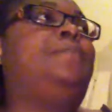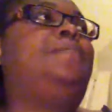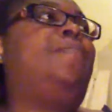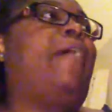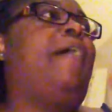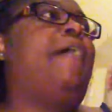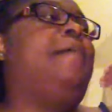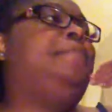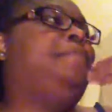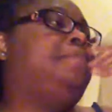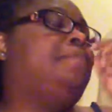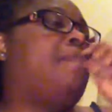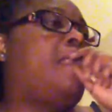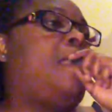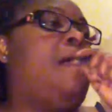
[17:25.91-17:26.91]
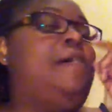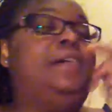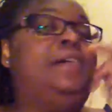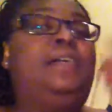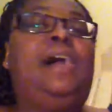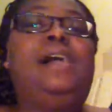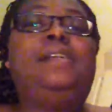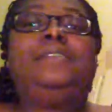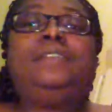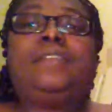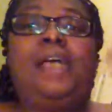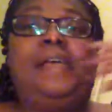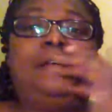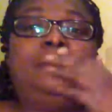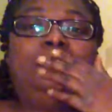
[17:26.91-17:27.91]
right, in
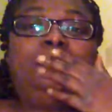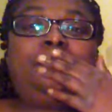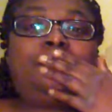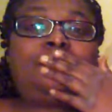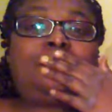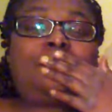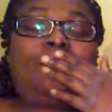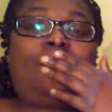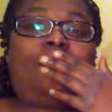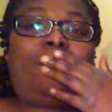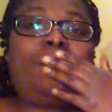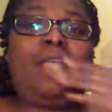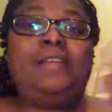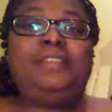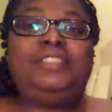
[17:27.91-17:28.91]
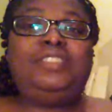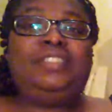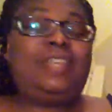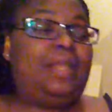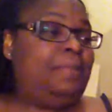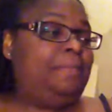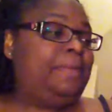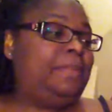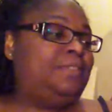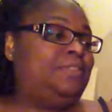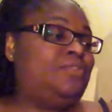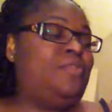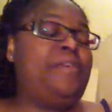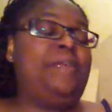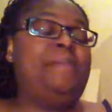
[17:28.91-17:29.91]
hindsight, she telling me the
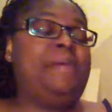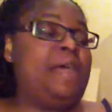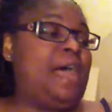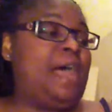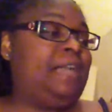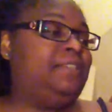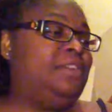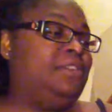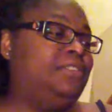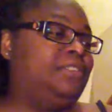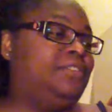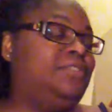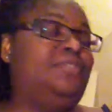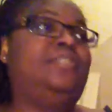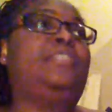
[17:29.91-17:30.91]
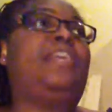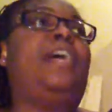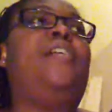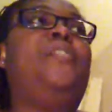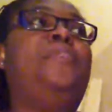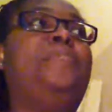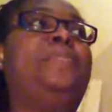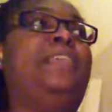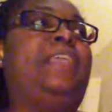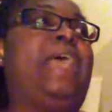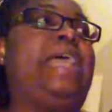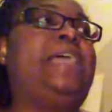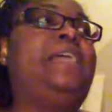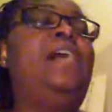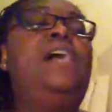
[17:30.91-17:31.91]
story, but I noticed as soon as I opened the
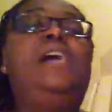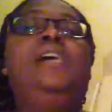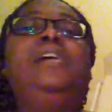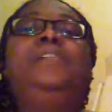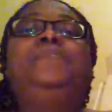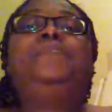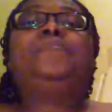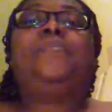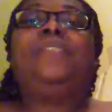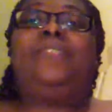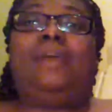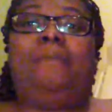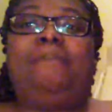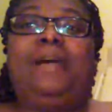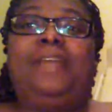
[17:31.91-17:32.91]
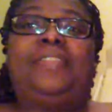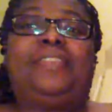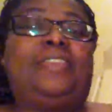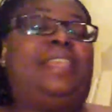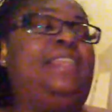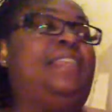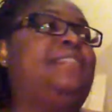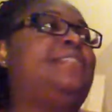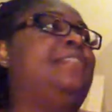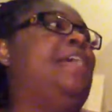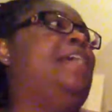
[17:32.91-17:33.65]
gate, the mother geese,